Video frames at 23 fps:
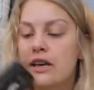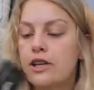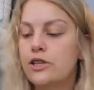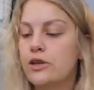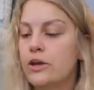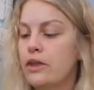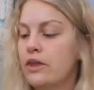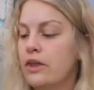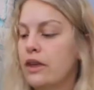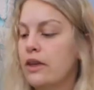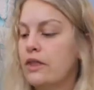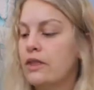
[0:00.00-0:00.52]
So
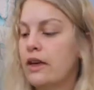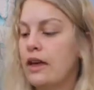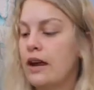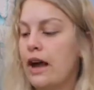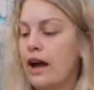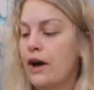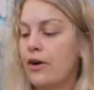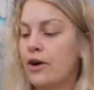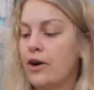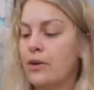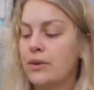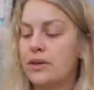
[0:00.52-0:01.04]
I think that
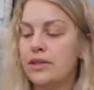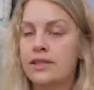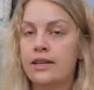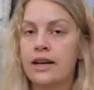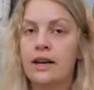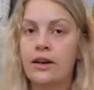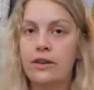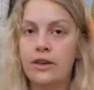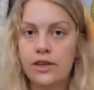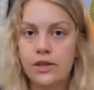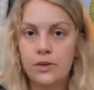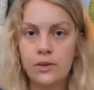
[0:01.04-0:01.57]
how I would
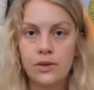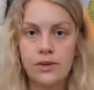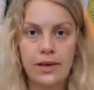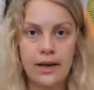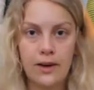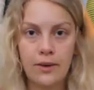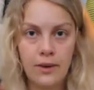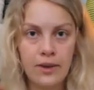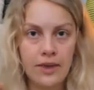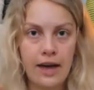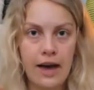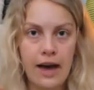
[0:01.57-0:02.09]
style this was
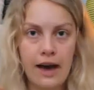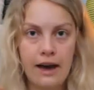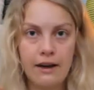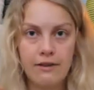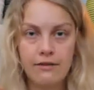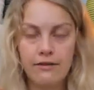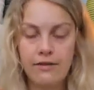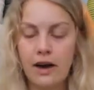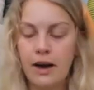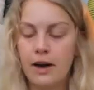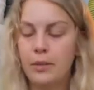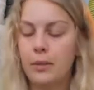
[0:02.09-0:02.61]
like with a
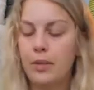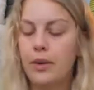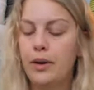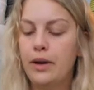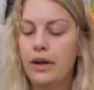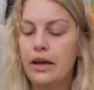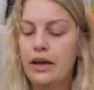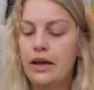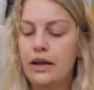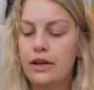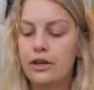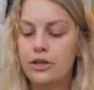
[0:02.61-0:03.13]
half up
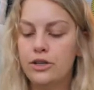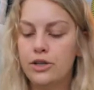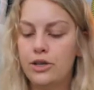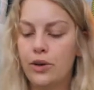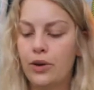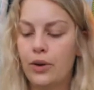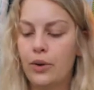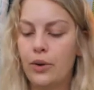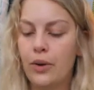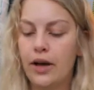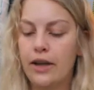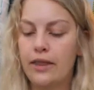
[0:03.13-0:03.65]

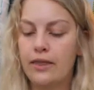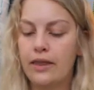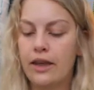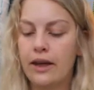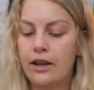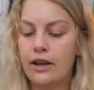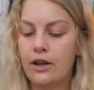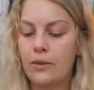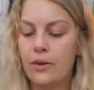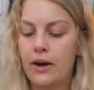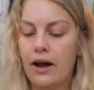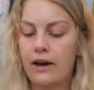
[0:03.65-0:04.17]
do and
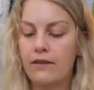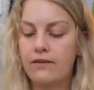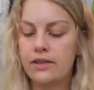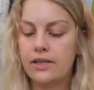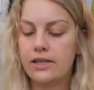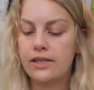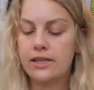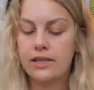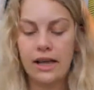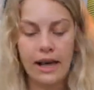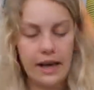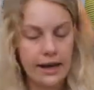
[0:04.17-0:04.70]
then you would have to
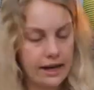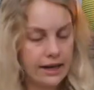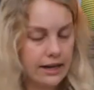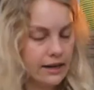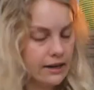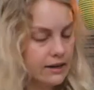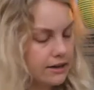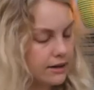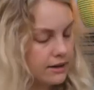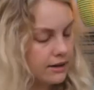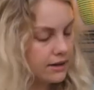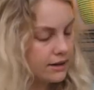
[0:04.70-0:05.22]
slide it
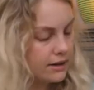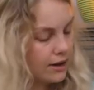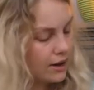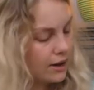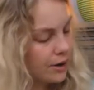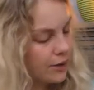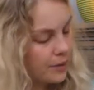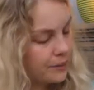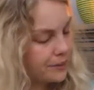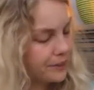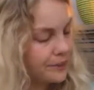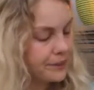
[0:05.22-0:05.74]

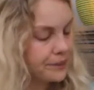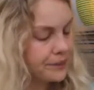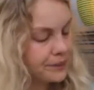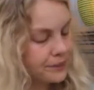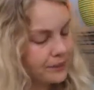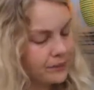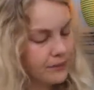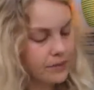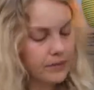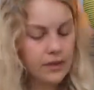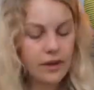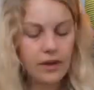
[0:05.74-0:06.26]
um,
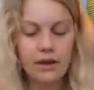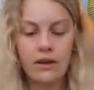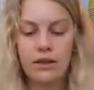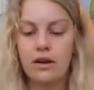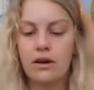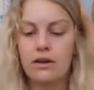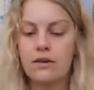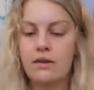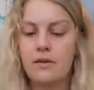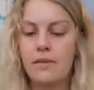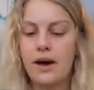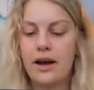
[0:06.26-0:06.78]

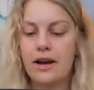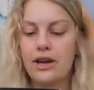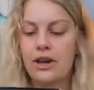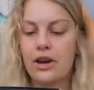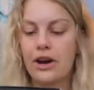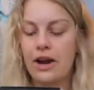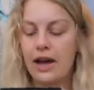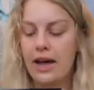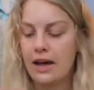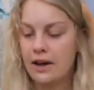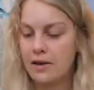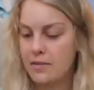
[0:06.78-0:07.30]
along the back of your
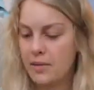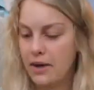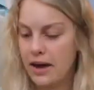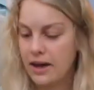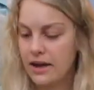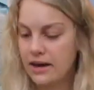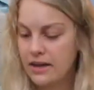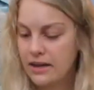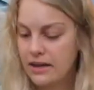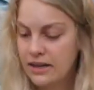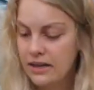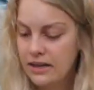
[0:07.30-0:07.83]
head,
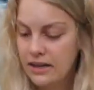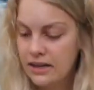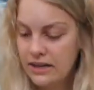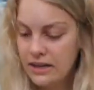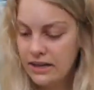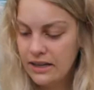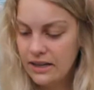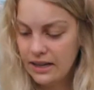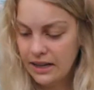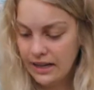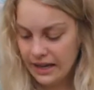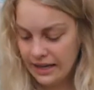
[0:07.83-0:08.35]
but
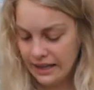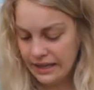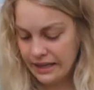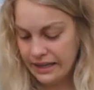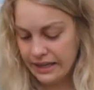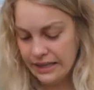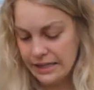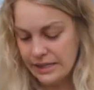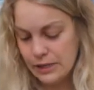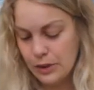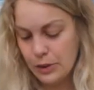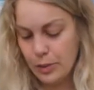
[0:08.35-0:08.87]
I
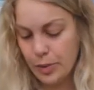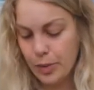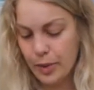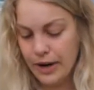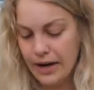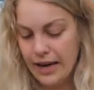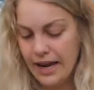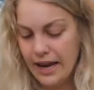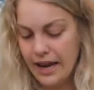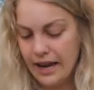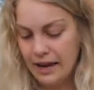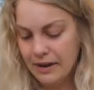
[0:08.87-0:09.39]
think it's so
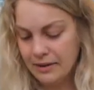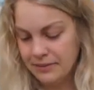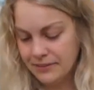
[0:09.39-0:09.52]
pretty.